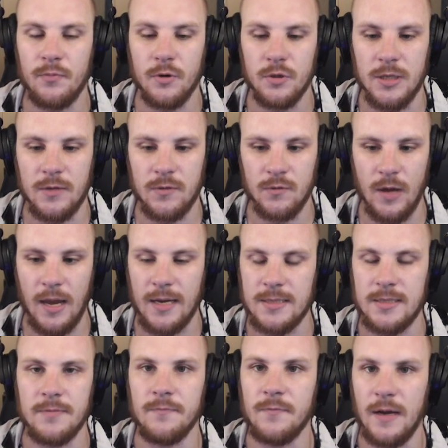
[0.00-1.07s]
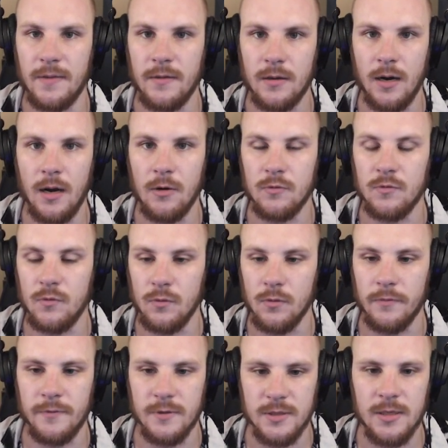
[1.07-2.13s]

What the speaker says: project to actually render out all of the